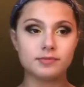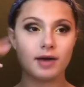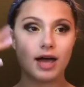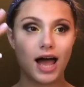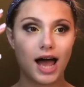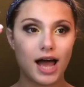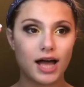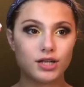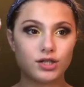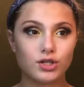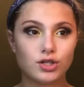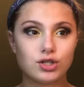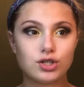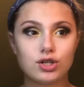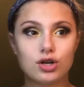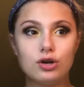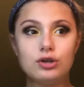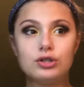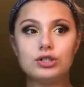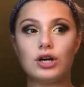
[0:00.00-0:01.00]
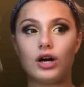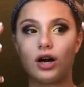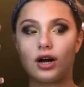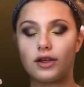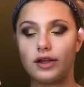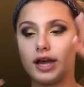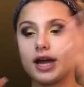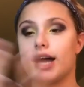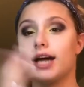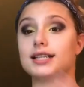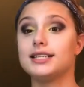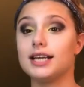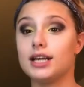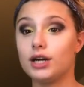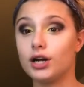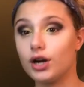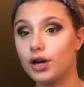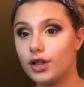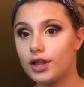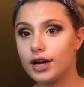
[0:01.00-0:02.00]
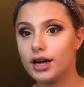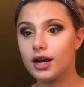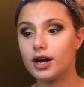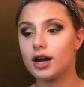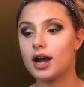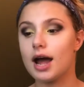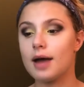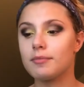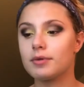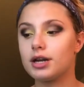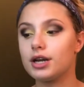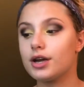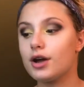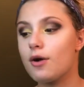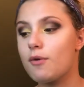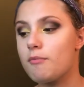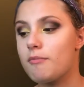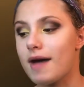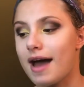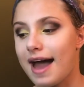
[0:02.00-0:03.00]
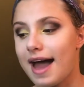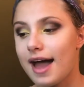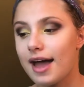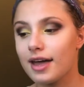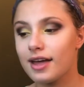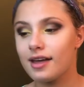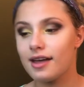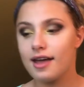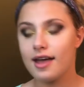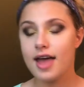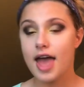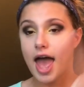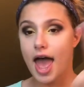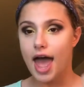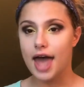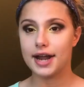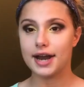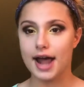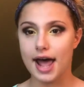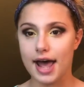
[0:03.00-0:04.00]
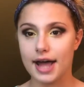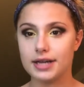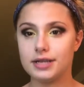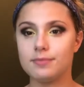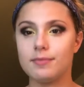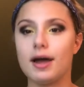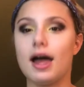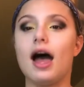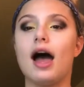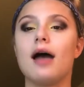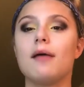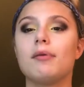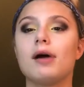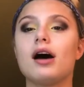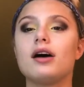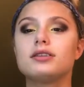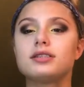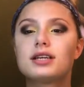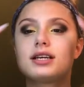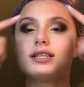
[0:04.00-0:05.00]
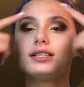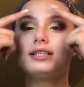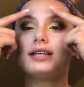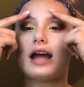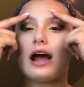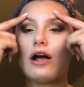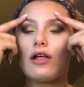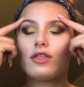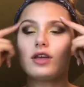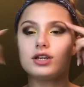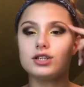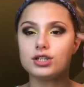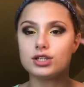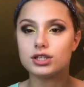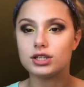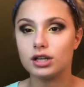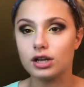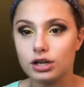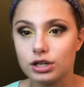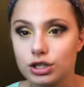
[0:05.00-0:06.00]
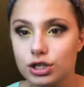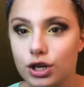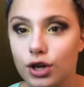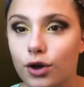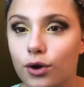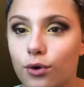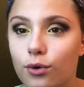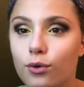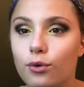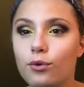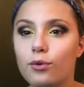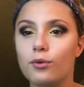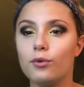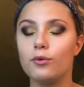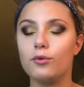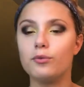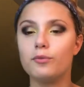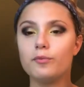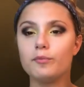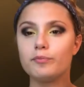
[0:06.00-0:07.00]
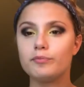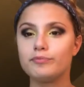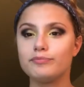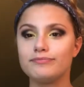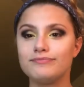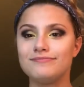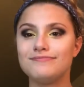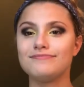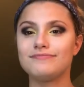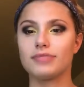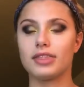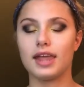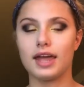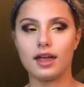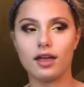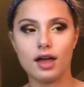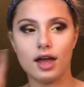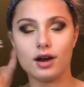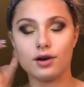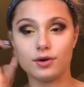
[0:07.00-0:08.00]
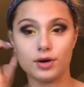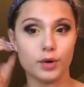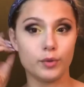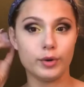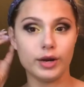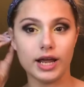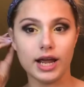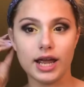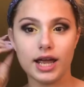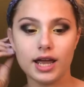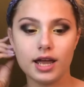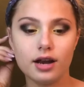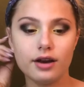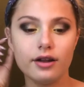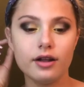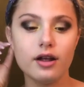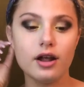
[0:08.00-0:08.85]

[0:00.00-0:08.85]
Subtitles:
My eyes are so dark. Like I said earlier, I'm going to go back and add to my eyebrows because now they just look too, like, I don't know, naked.